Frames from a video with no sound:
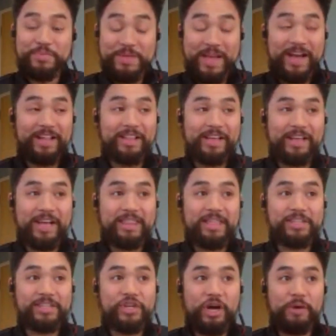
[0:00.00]
yeah, like I
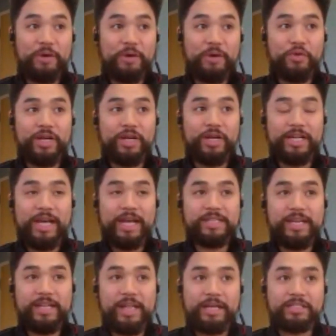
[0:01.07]
think she uploaded it
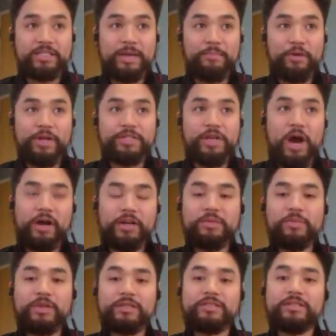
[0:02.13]
as a like separate
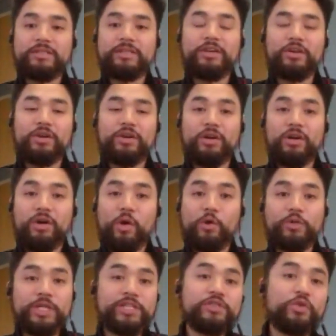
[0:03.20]
document in her
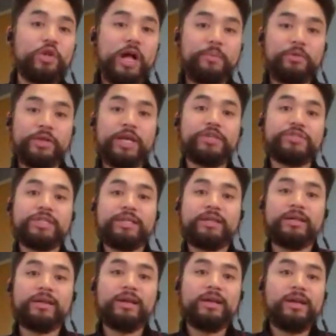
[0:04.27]
OT school application.
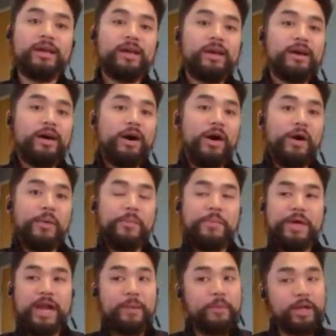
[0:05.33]

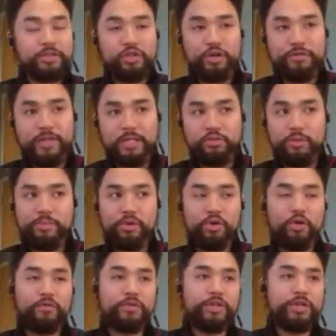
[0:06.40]
And I'm not sure if that's what
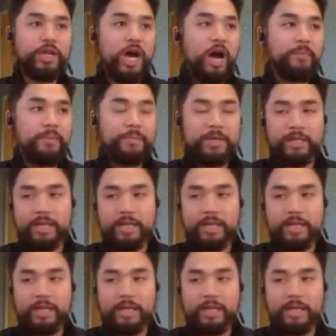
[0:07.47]
put her over the top. I